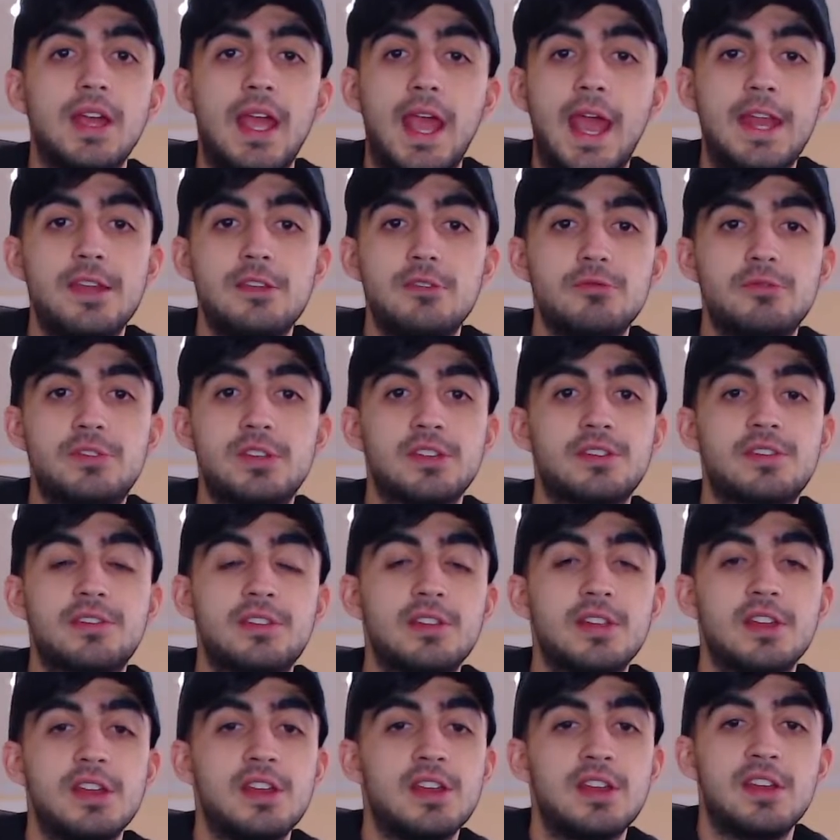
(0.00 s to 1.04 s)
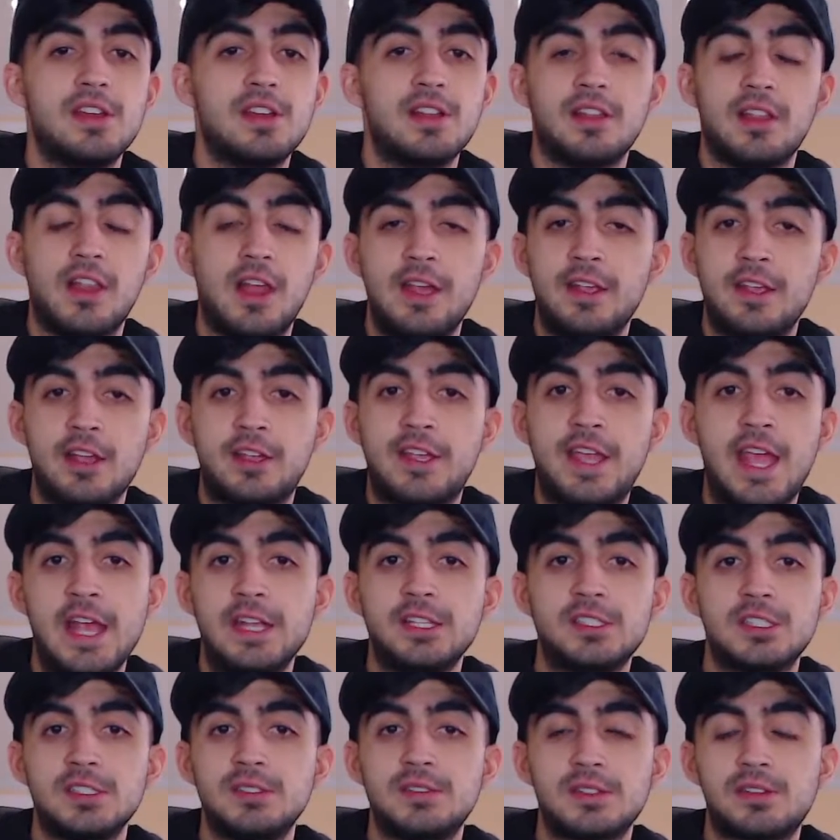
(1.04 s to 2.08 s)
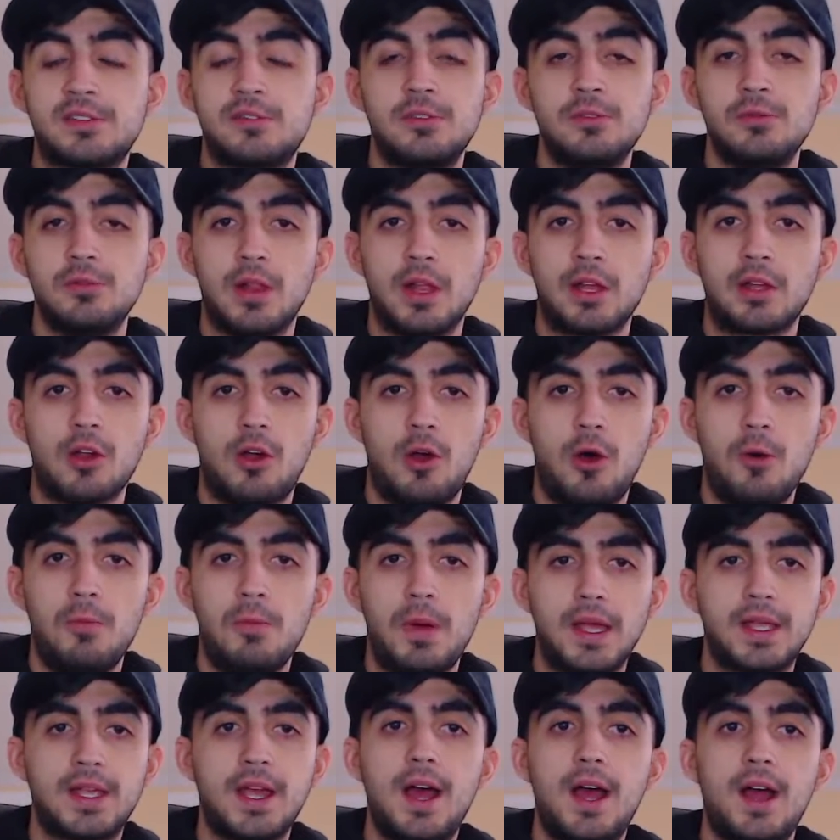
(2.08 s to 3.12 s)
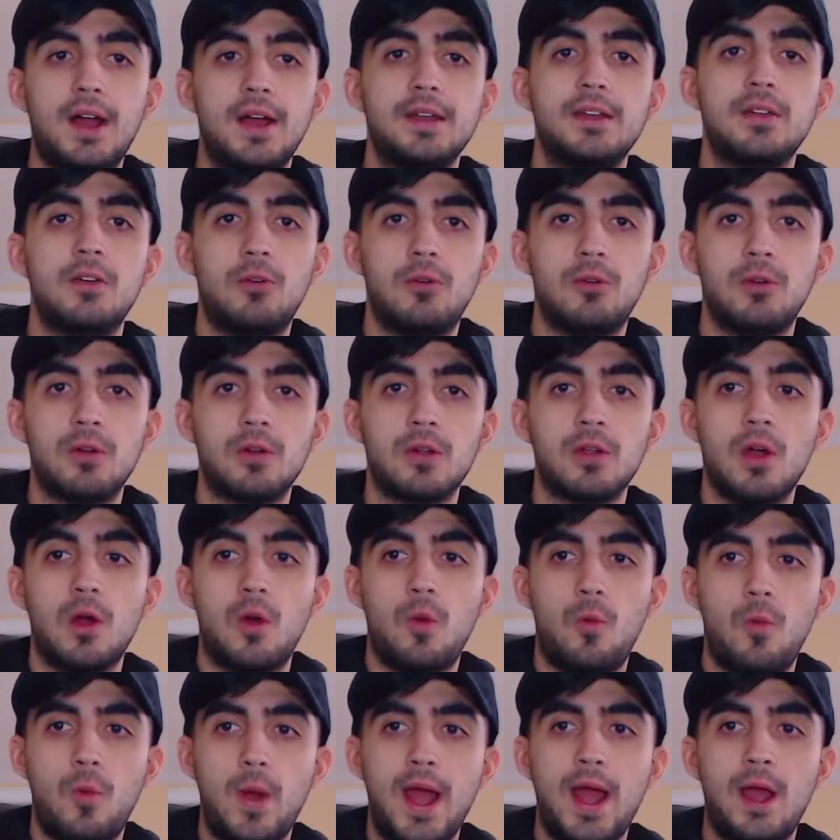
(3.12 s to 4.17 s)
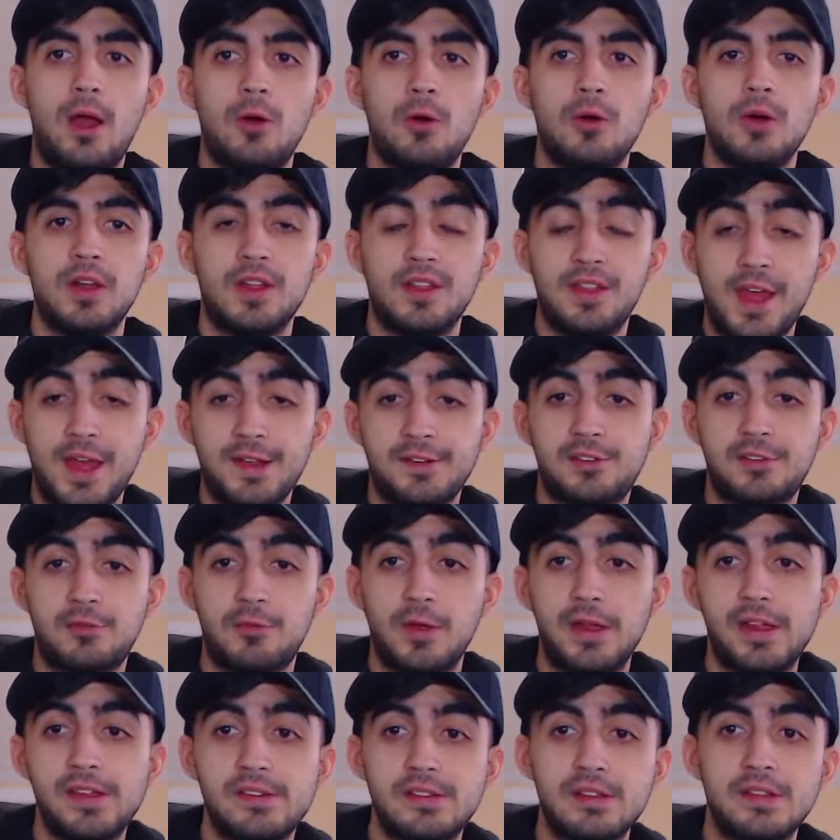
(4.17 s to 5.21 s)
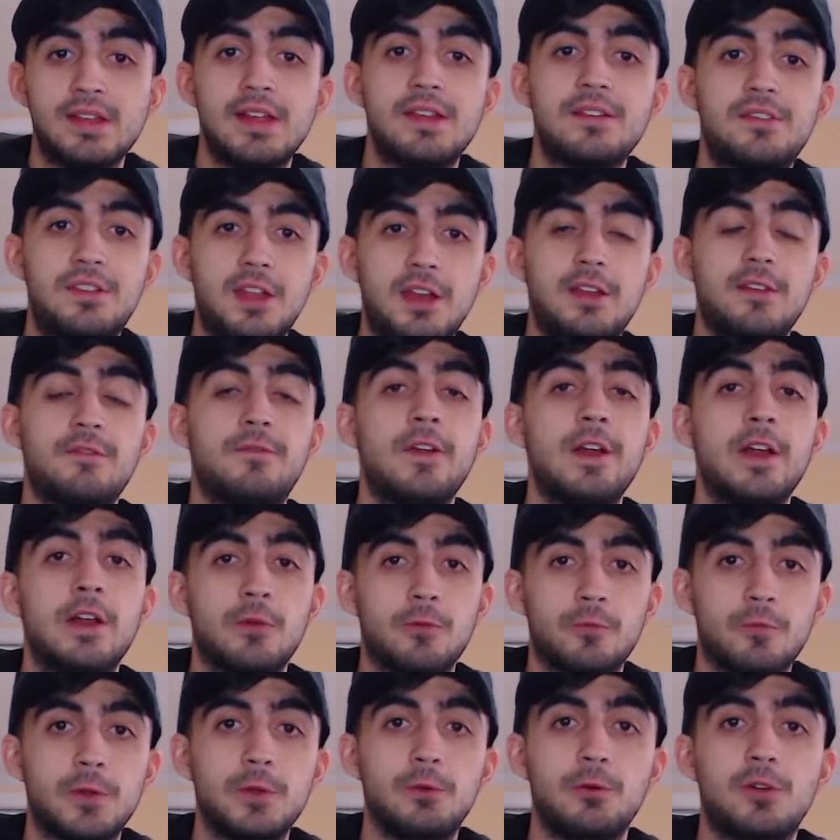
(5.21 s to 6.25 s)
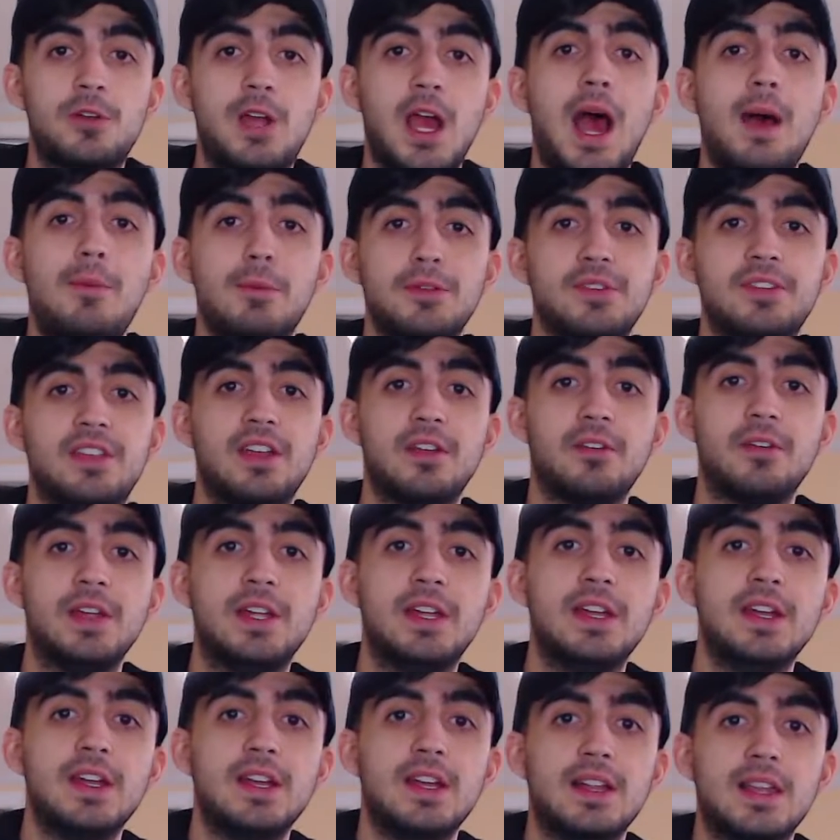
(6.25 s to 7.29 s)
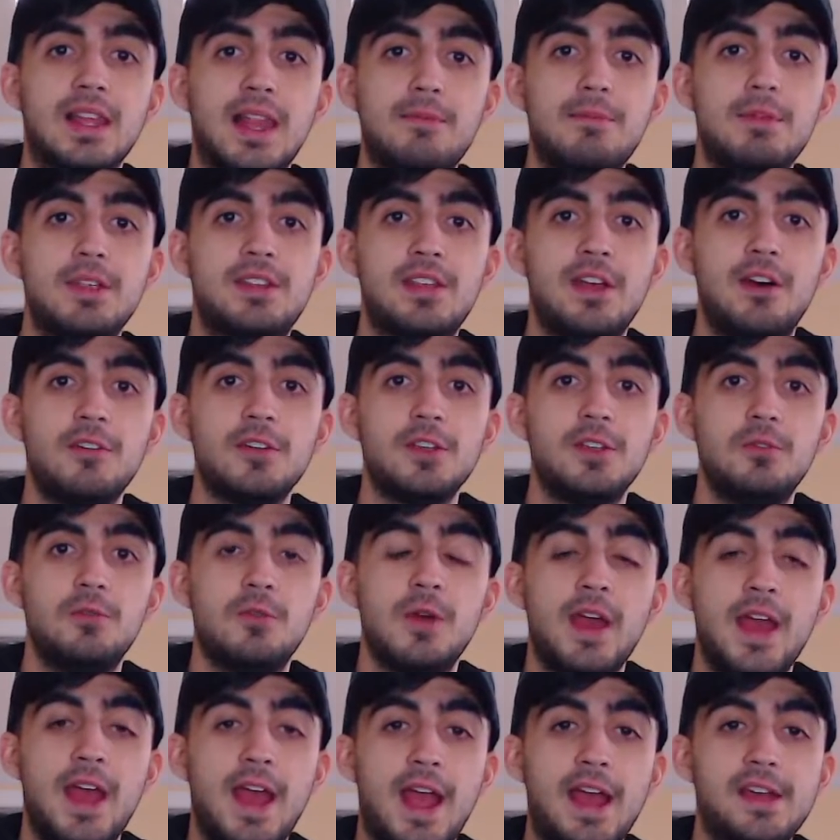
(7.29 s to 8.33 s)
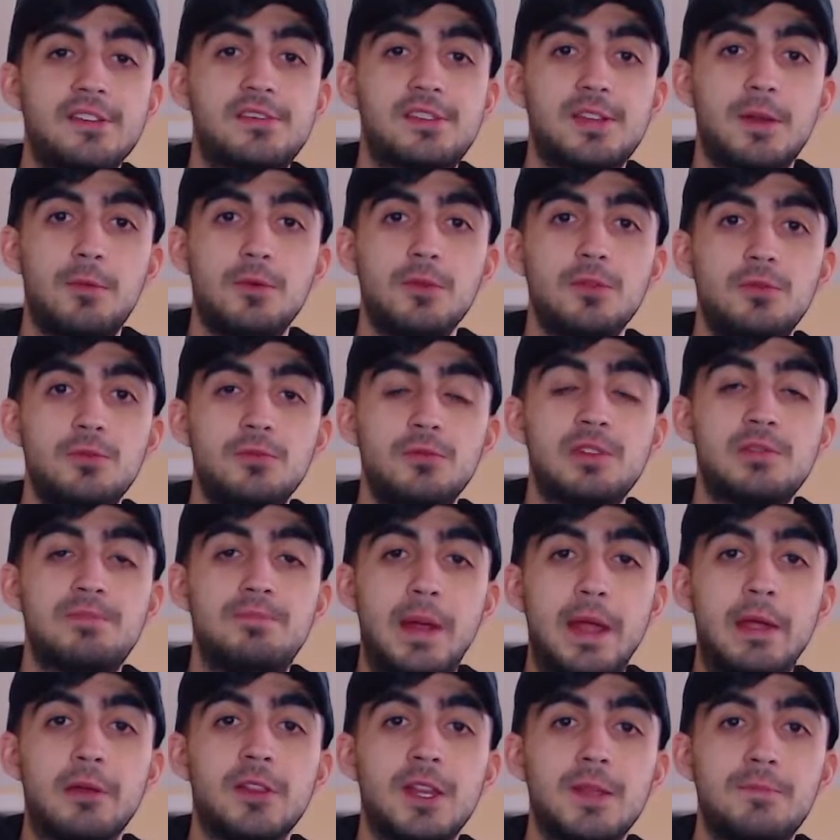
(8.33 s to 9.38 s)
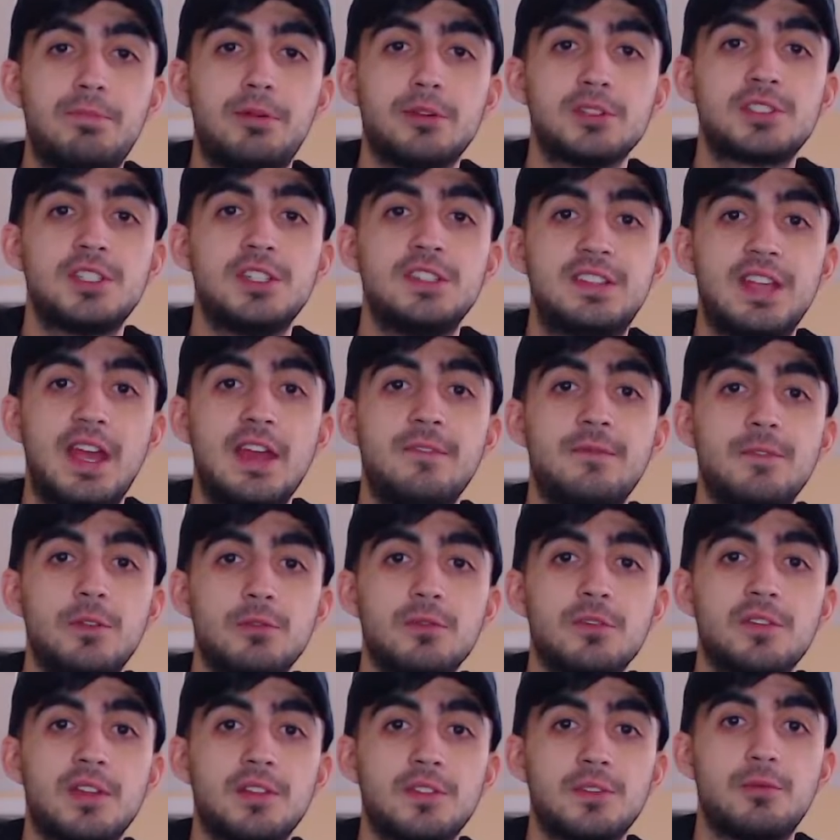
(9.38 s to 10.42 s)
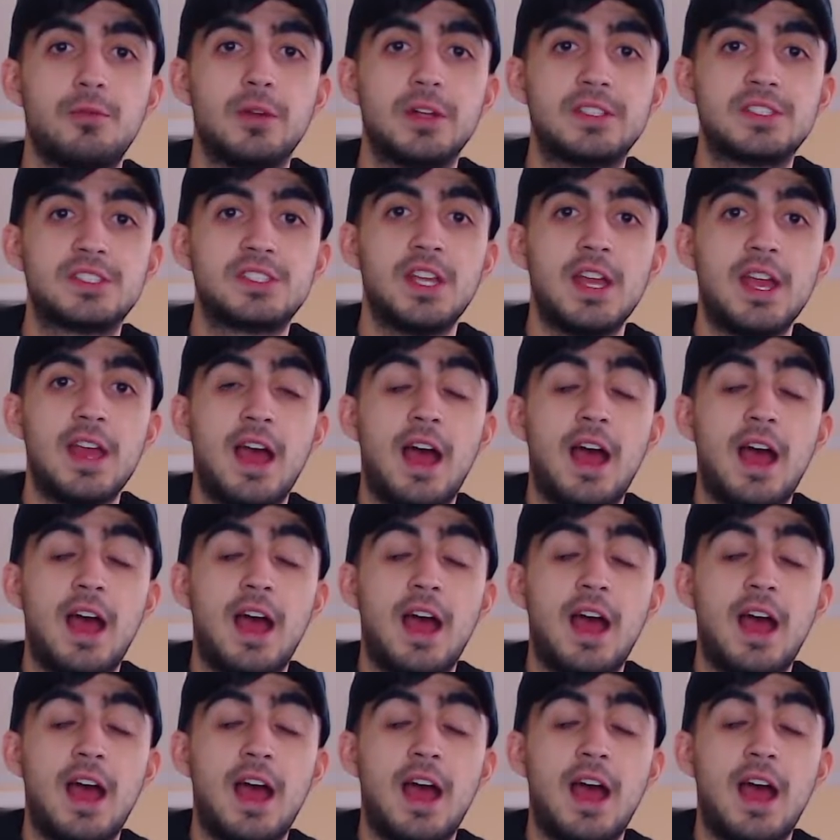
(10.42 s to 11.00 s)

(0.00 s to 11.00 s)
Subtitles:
And you just, like, occasionally just do, like, oh my god, or wow, that's crazy, instead of real commentary. Let me tell you, as someone who's barely pushing 10 viewers on Twitch,